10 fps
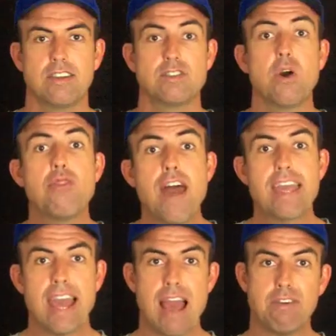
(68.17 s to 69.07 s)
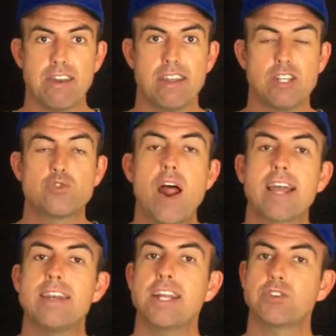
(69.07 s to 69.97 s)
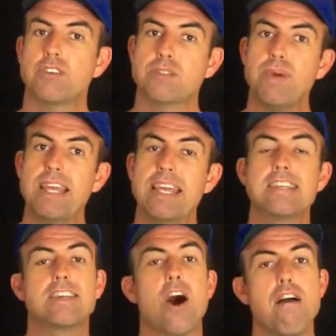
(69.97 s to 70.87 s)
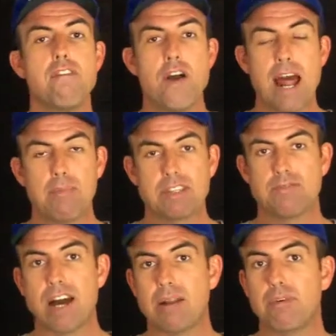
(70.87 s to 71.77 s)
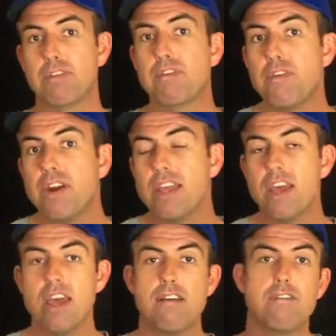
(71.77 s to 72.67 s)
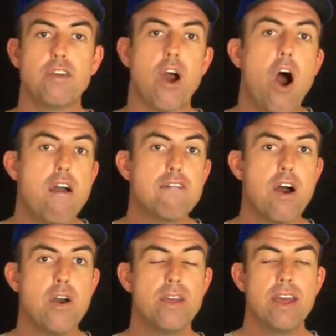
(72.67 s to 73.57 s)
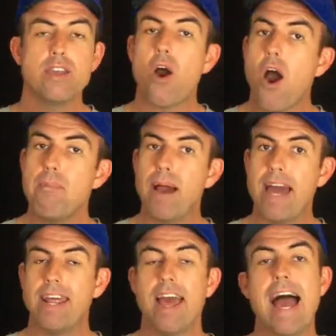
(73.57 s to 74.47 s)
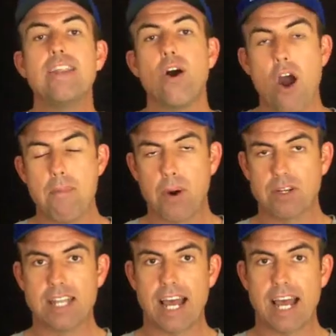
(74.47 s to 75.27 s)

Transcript: So there you have it. Dragon Naturally Speaking is an iPhone app that's available for free for your iPhone, your iPad and your iPod